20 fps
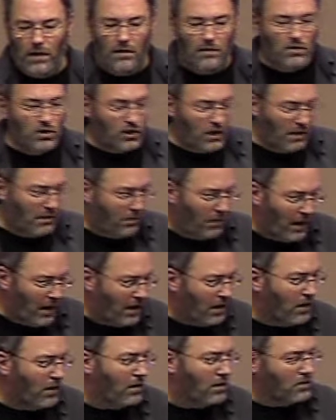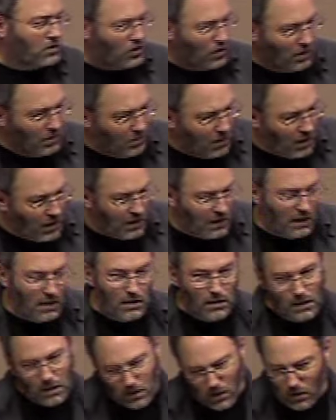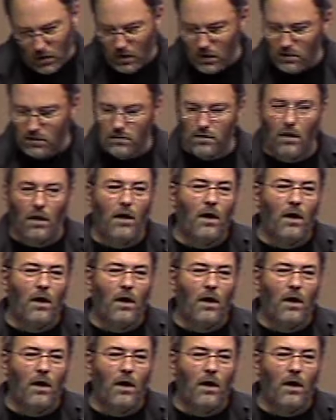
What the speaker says: and Chet Baker, Jerry Mulligan, Lee Konitz,